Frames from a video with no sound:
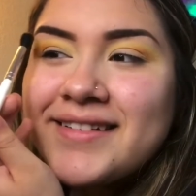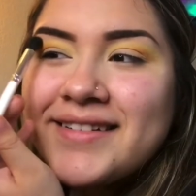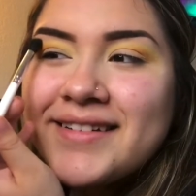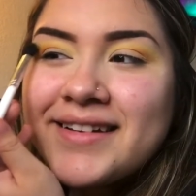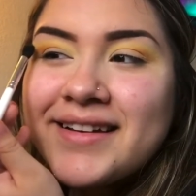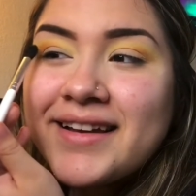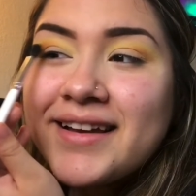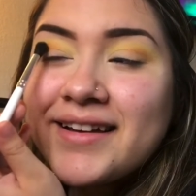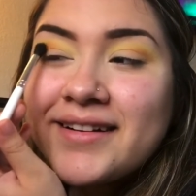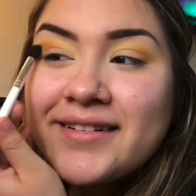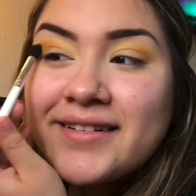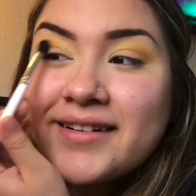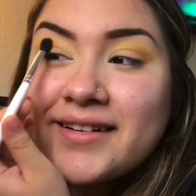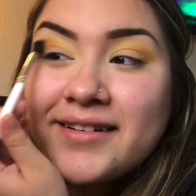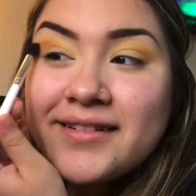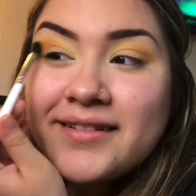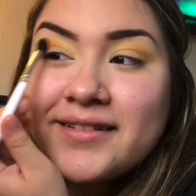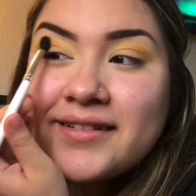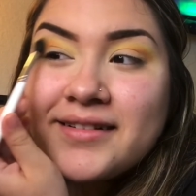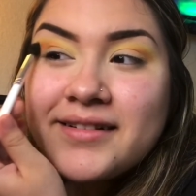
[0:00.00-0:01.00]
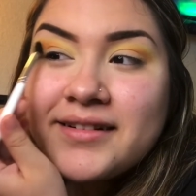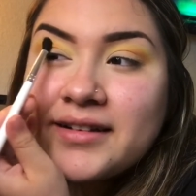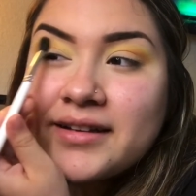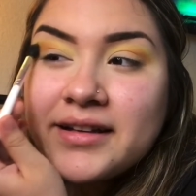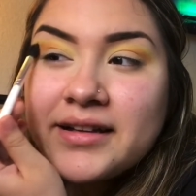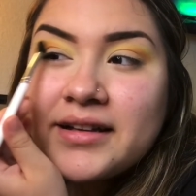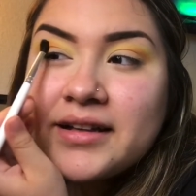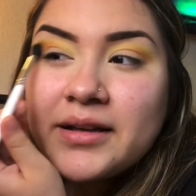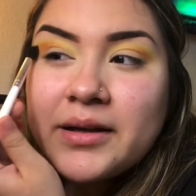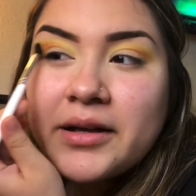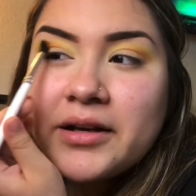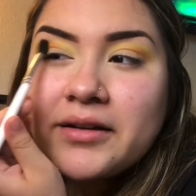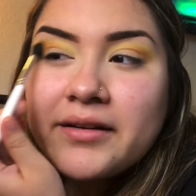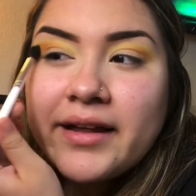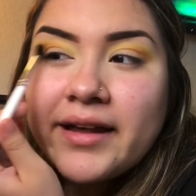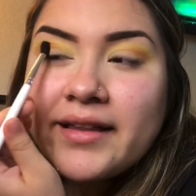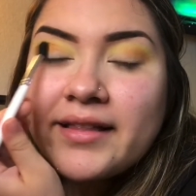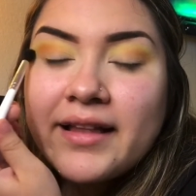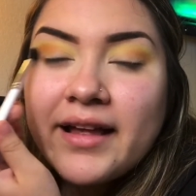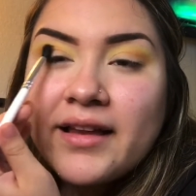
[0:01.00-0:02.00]
I don't know. I don't like
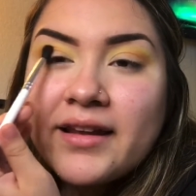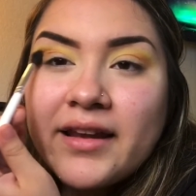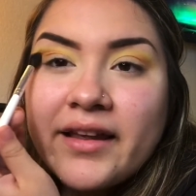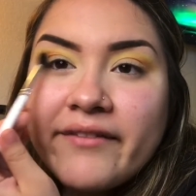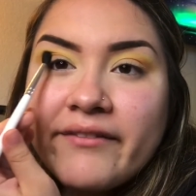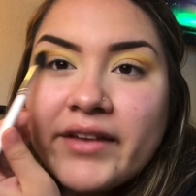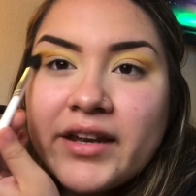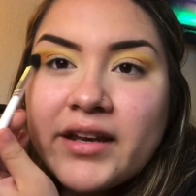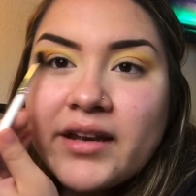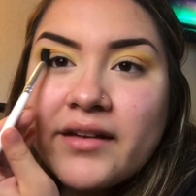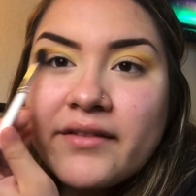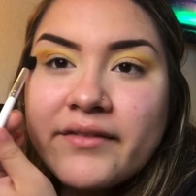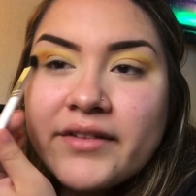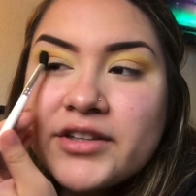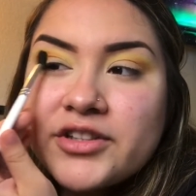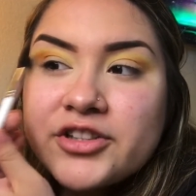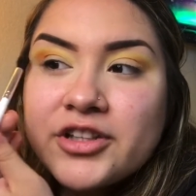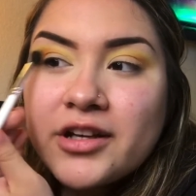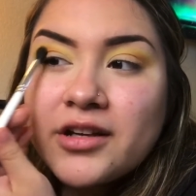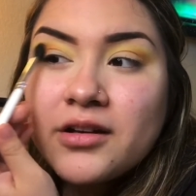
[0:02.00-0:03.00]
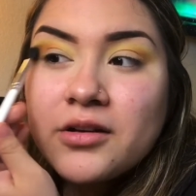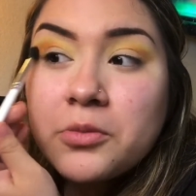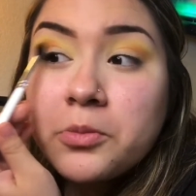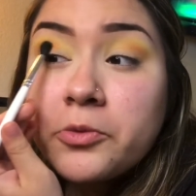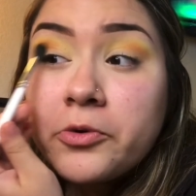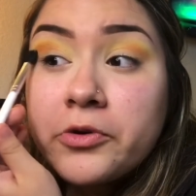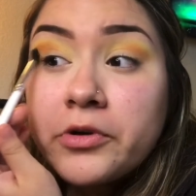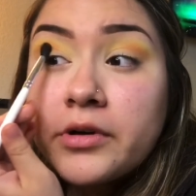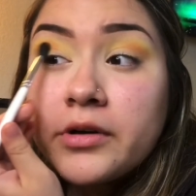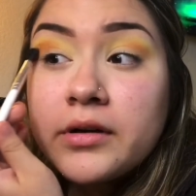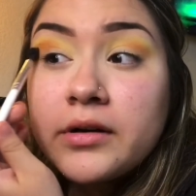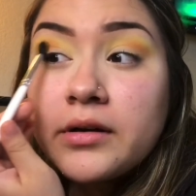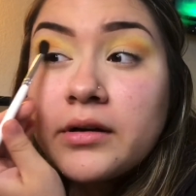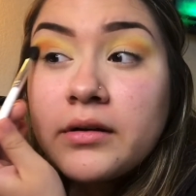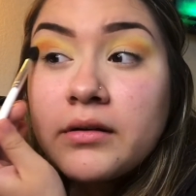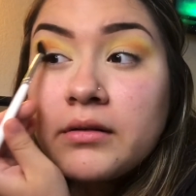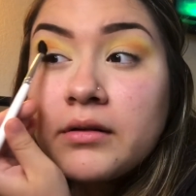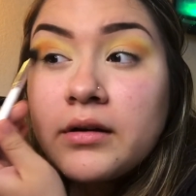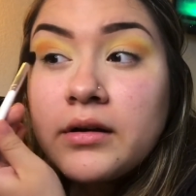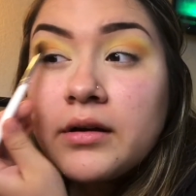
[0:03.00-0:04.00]
that lovey-dovey shit no more.
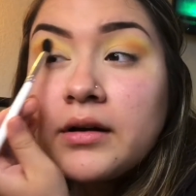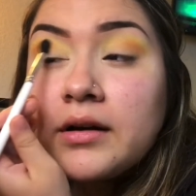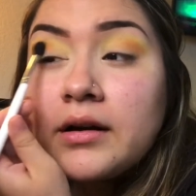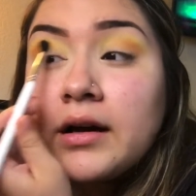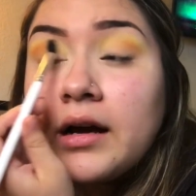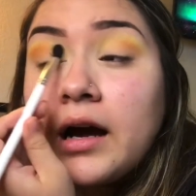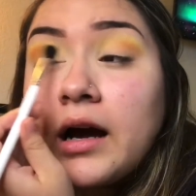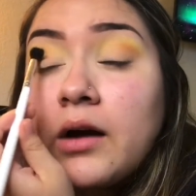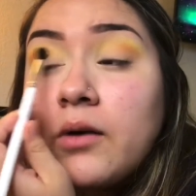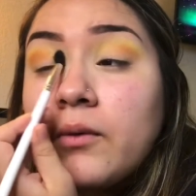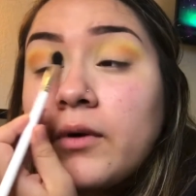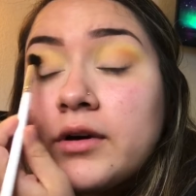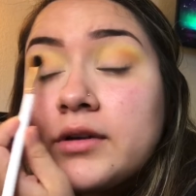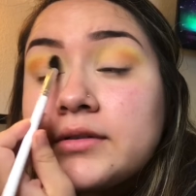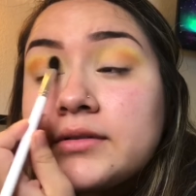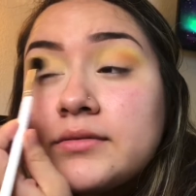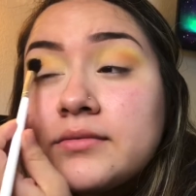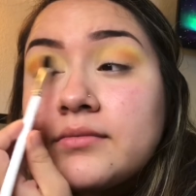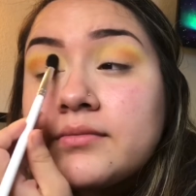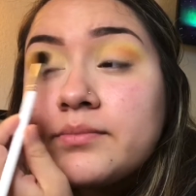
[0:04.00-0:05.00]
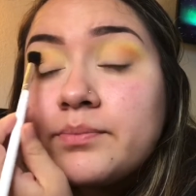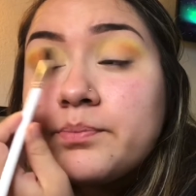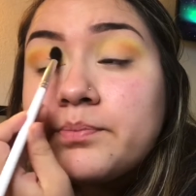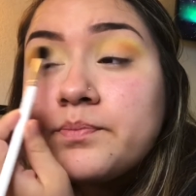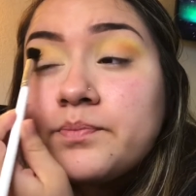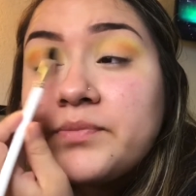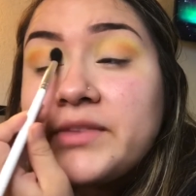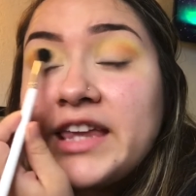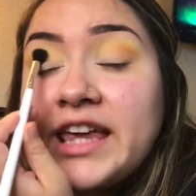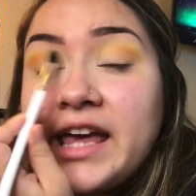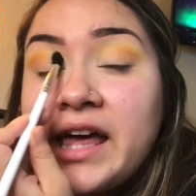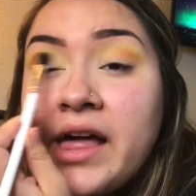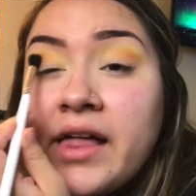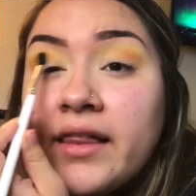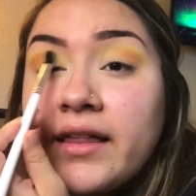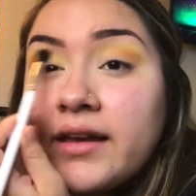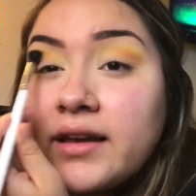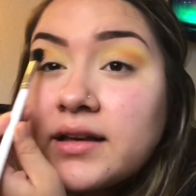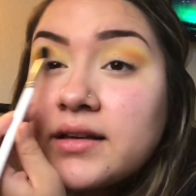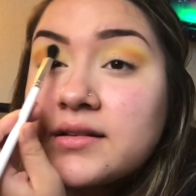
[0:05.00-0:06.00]
I want
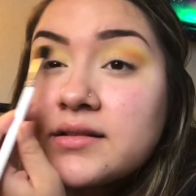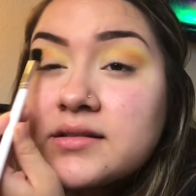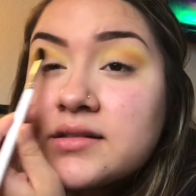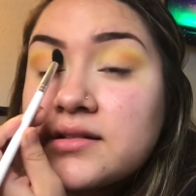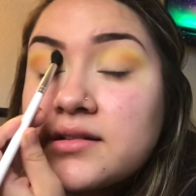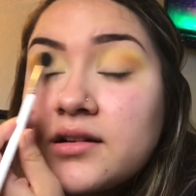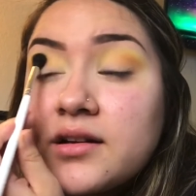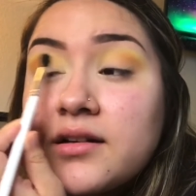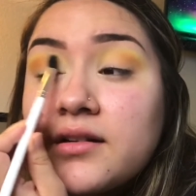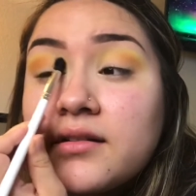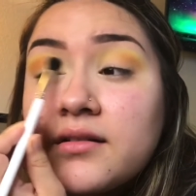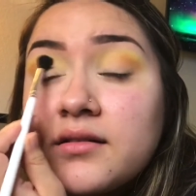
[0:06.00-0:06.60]
killings, you know.